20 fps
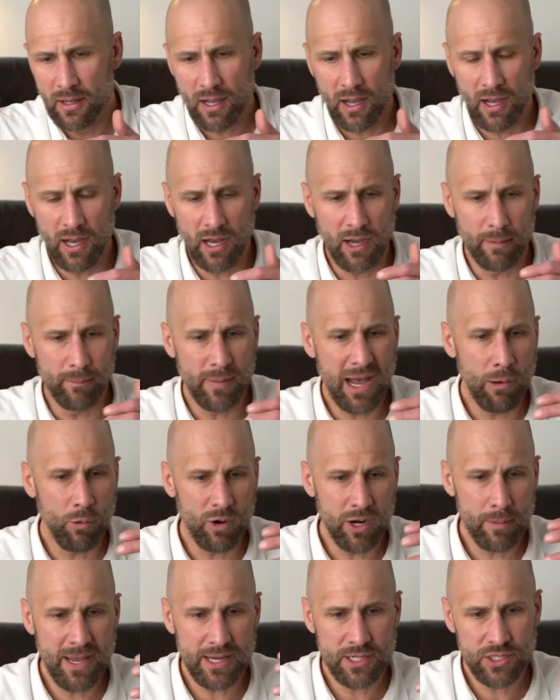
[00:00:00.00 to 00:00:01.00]
I
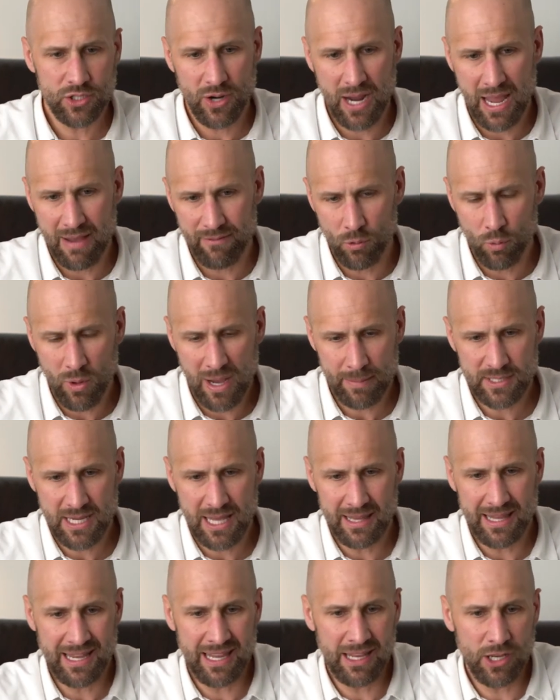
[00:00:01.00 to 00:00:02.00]
want to make sure I have a
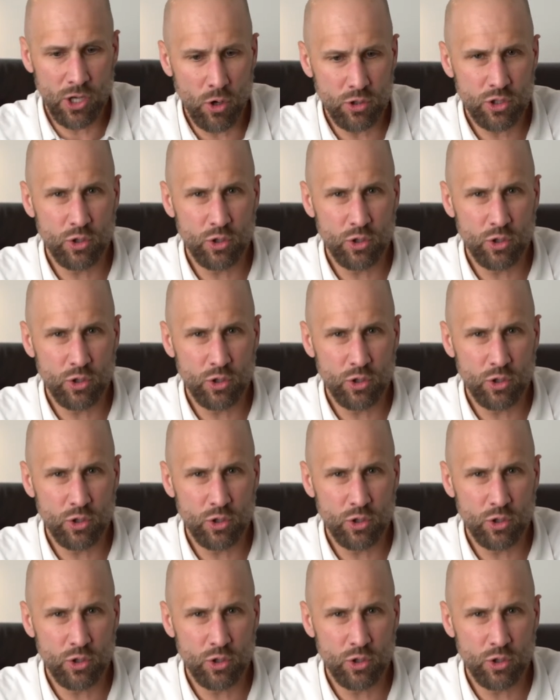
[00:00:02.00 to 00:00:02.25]
website they can go